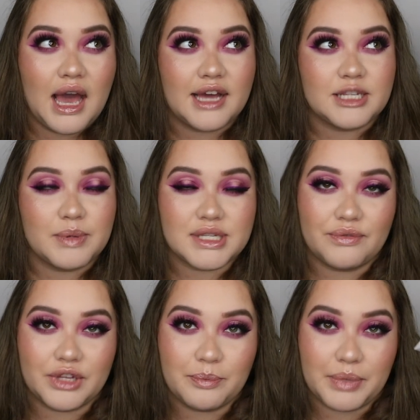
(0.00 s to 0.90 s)
I
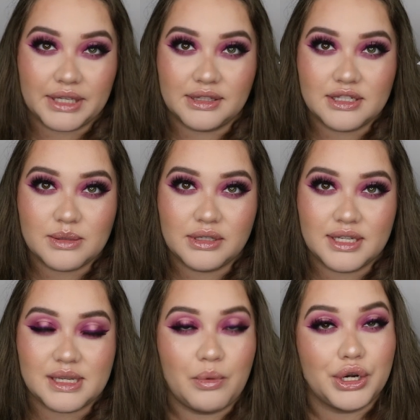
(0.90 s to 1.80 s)
specifically picked this one
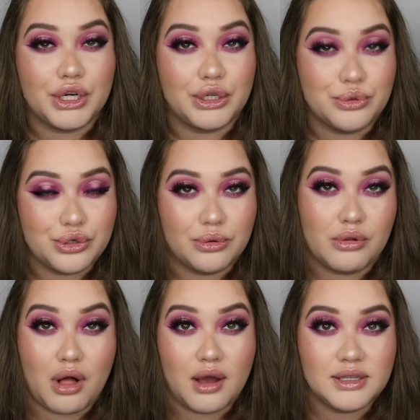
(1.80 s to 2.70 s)
because I wanted a neutral
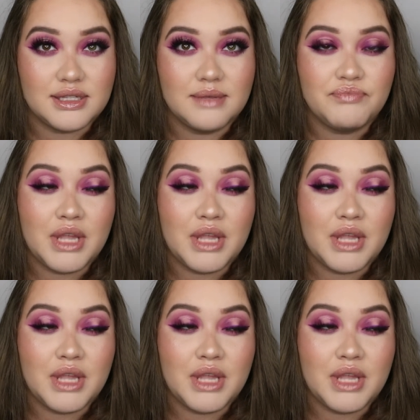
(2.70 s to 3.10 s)
gloss,